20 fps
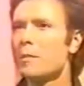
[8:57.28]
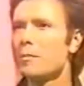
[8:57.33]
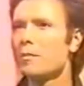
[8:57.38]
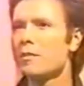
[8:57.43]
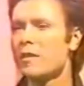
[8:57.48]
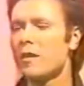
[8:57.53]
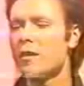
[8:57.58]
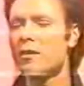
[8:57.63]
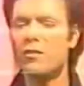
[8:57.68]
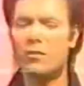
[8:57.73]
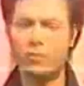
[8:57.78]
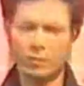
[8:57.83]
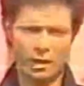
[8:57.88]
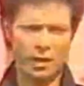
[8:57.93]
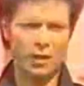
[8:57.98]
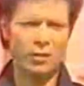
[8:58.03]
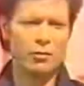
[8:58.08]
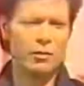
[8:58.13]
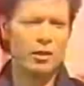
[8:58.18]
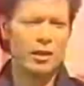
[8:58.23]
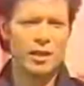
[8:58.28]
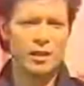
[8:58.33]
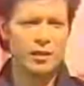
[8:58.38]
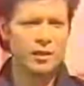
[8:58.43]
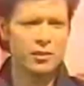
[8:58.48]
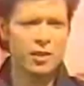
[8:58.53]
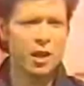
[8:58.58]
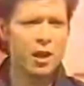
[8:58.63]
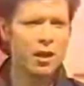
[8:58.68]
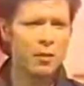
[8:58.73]
people saying, oh, it's lonely
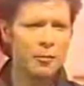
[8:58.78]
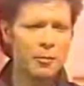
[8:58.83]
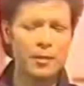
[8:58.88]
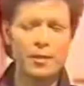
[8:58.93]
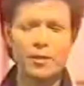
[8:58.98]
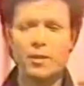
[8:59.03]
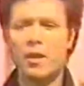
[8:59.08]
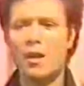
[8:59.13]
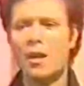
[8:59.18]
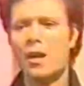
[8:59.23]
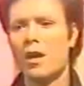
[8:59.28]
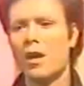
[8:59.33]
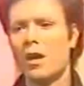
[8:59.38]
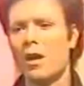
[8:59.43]
at the top, and,